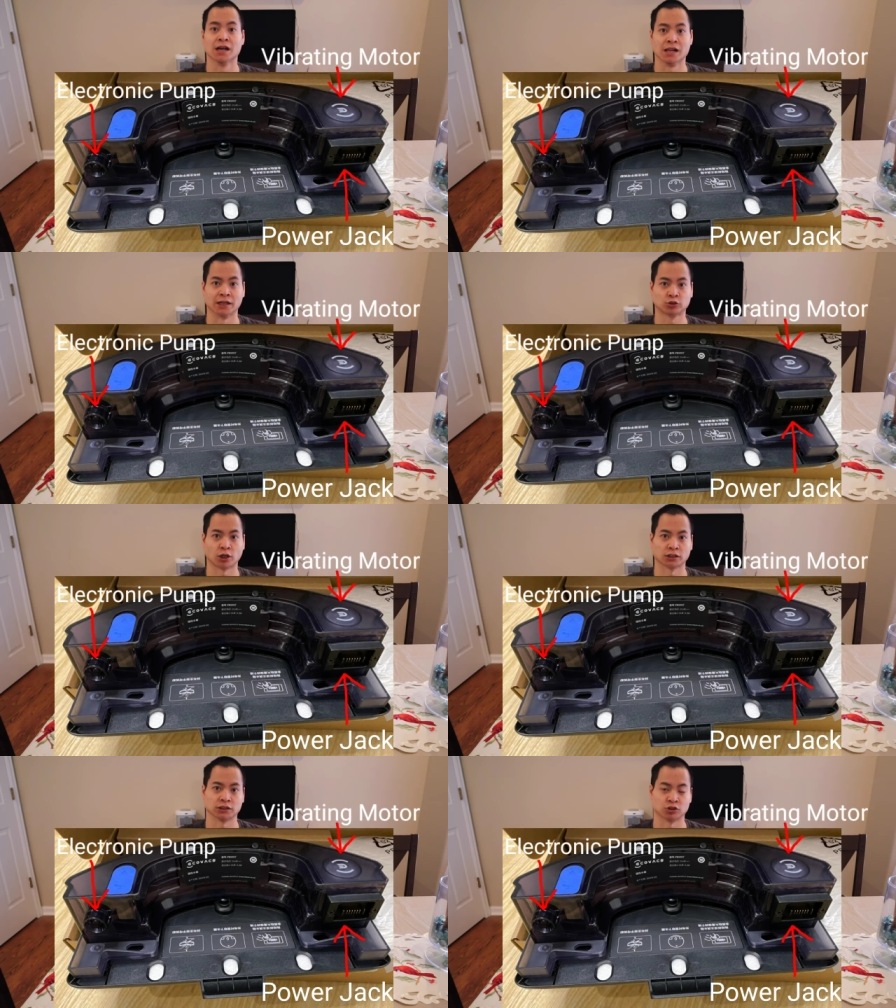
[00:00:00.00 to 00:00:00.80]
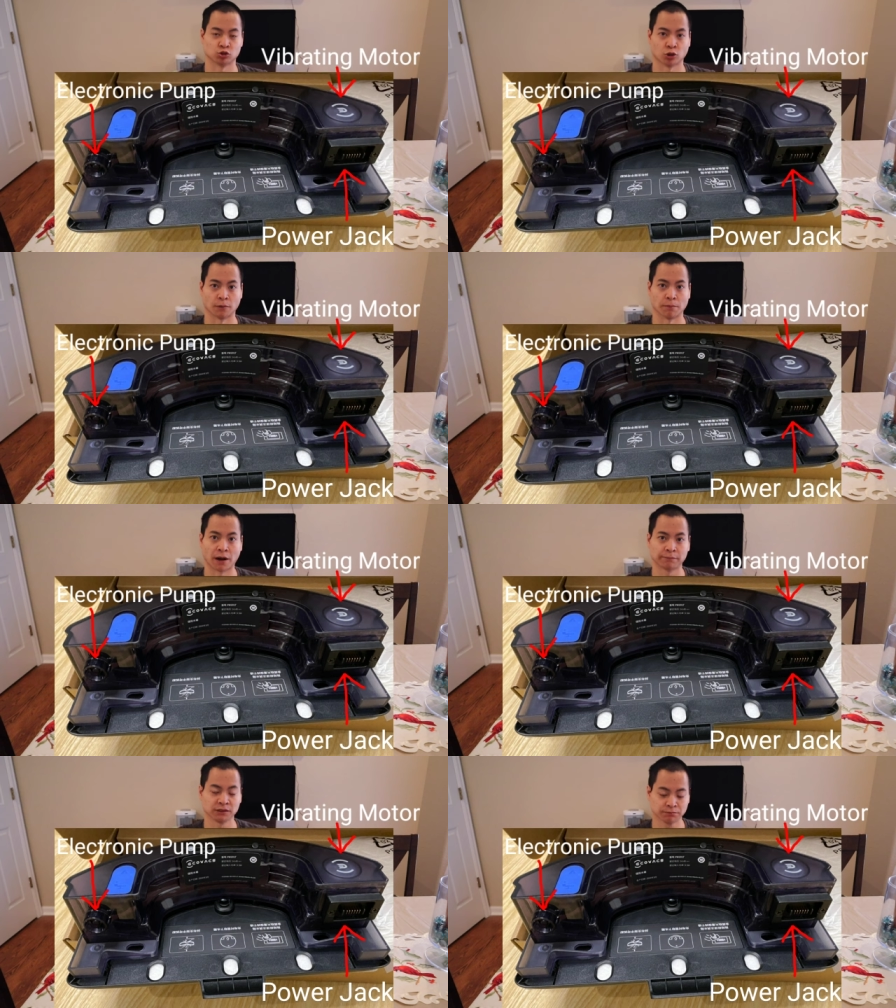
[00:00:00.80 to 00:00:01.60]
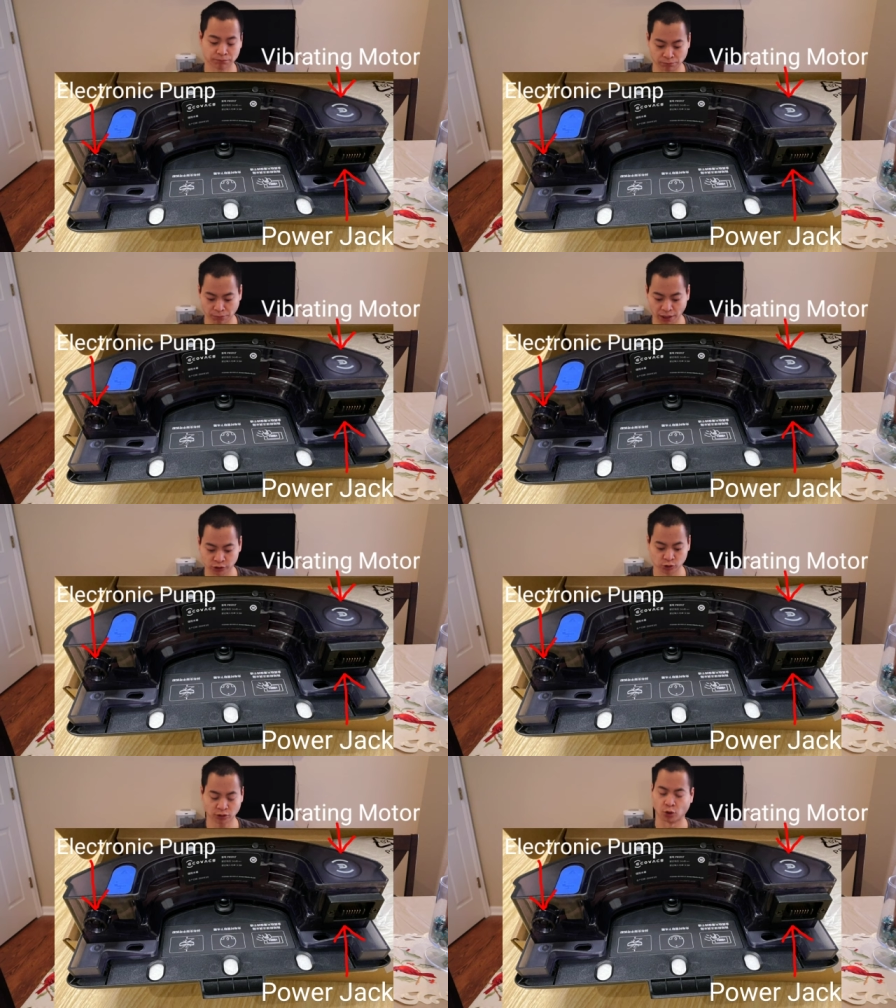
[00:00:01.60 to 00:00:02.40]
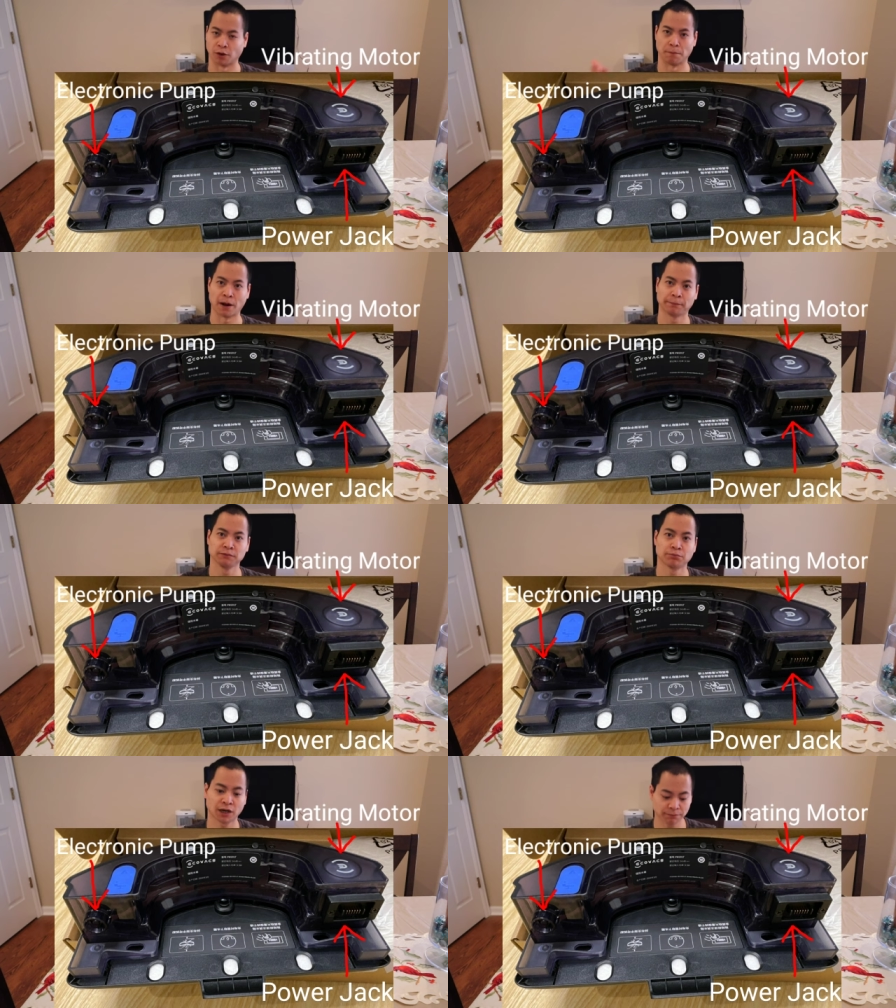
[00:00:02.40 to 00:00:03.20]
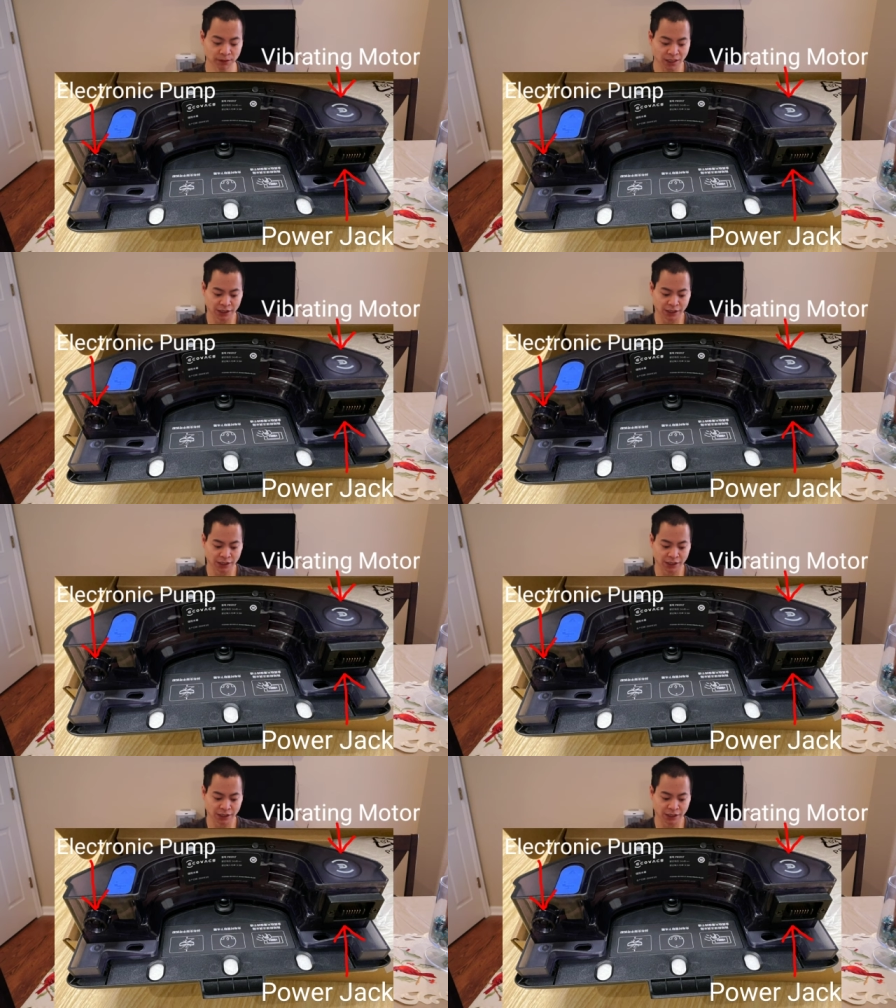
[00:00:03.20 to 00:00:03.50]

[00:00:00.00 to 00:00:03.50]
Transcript: electronically controlled mopping module or mopping pump.